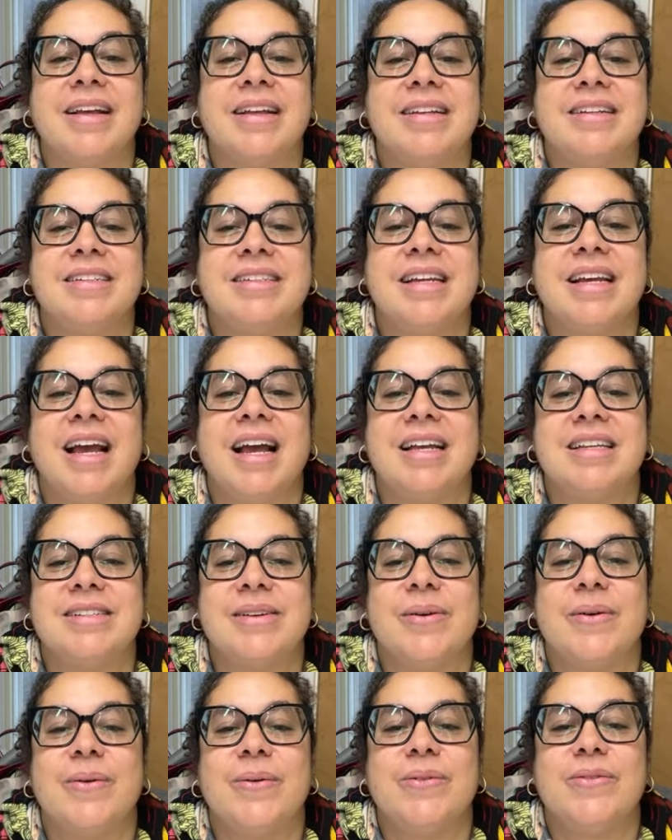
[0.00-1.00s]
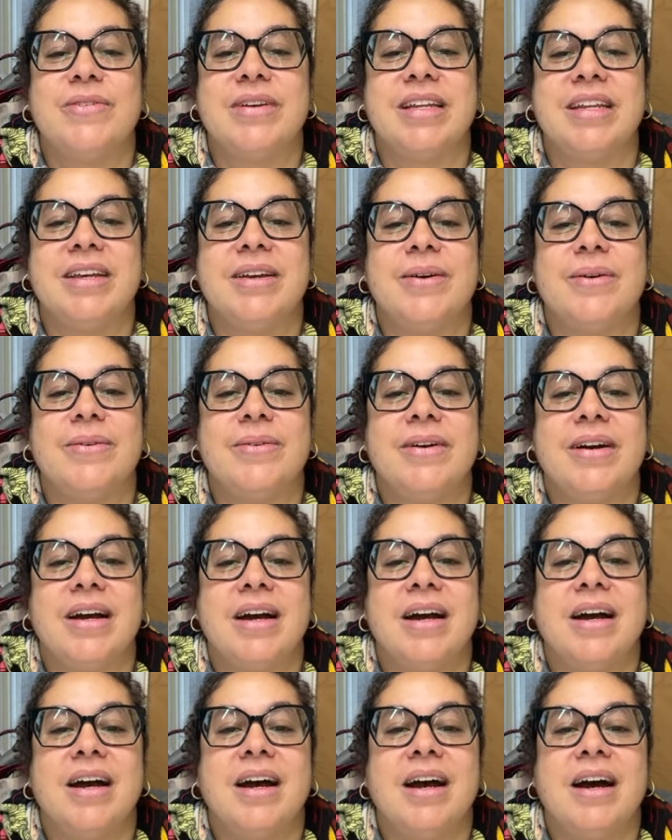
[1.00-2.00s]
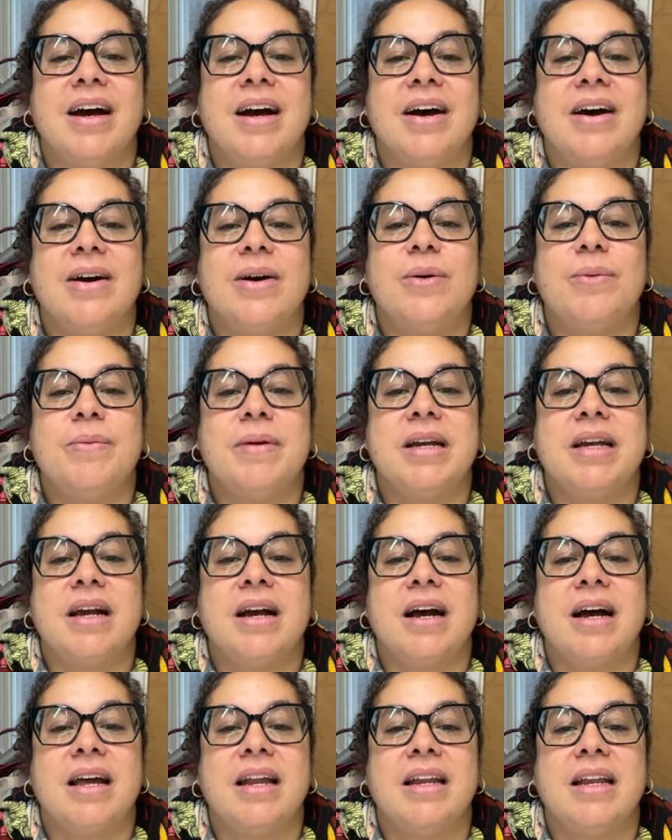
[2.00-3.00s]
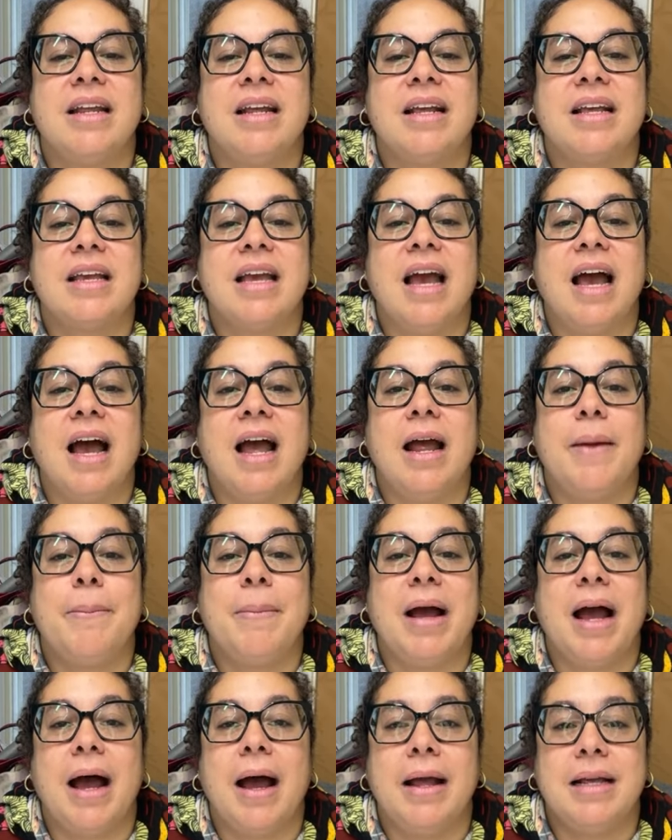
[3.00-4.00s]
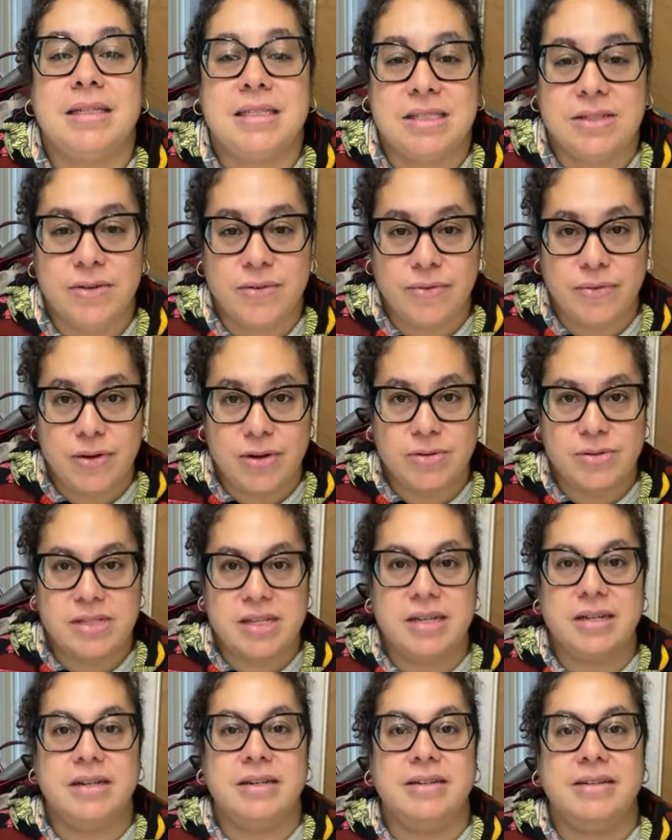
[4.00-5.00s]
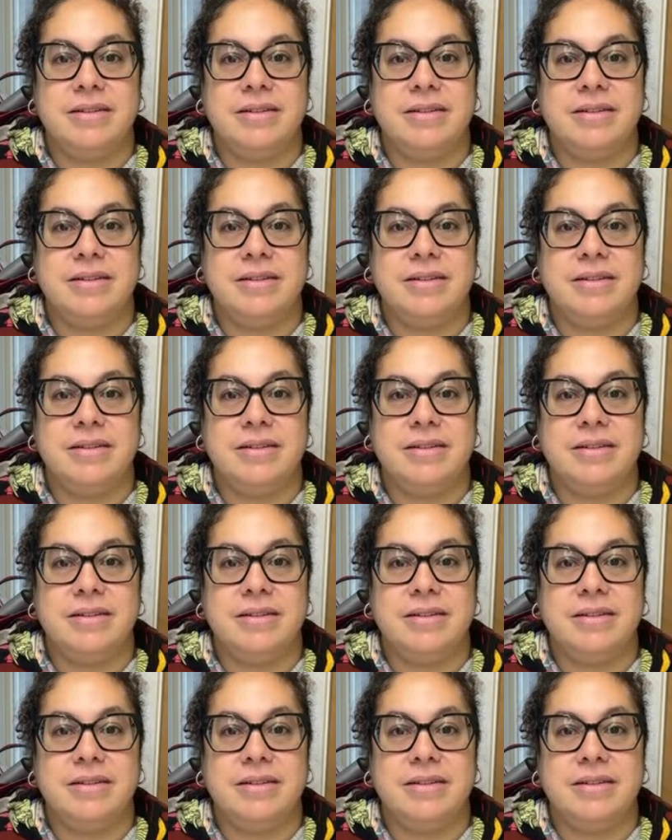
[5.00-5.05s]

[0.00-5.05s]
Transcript: She has a whole video. Oh my God. Am I still frozen?